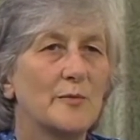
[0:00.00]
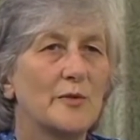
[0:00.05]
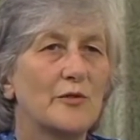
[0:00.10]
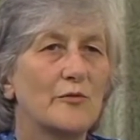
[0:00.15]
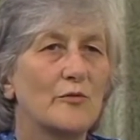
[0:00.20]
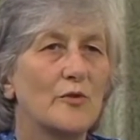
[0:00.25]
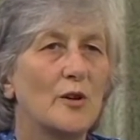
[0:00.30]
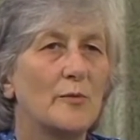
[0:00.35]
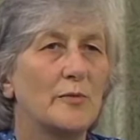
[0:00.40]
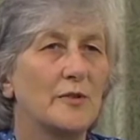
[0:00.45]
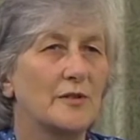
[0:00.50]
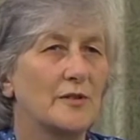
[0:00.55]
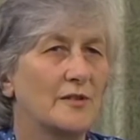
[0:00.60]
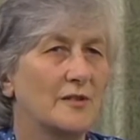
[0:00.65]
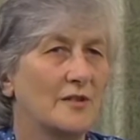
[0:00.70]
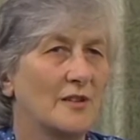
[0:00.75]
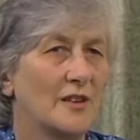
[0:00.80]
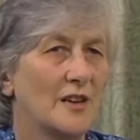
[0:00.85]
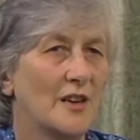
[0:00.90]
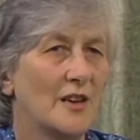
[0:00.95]

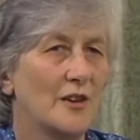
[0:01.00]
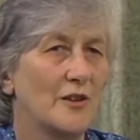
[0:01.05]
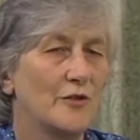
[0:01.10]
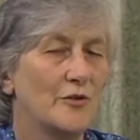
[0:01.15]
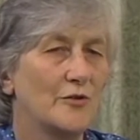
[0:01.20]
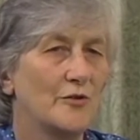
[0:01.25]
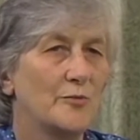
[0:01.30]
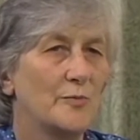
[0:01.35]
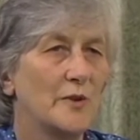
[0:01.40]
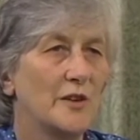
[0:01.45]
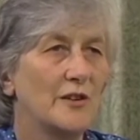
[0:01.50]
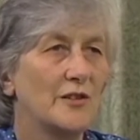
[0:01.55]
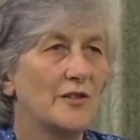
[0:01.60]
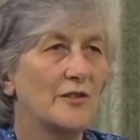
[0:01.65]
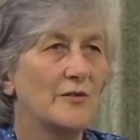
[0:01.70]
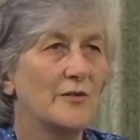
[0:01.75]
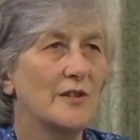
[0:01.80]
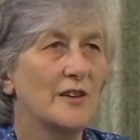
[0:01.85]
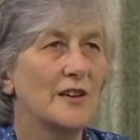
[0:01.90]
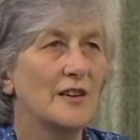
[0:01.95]
McRoberts, who's been
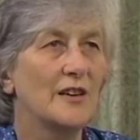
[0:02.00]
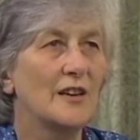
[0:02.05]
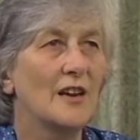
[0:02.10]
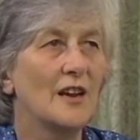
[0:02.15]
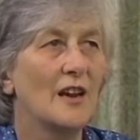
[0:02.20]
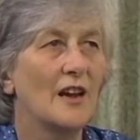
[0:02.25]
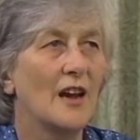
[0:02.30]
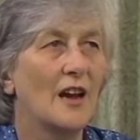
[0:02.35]
doing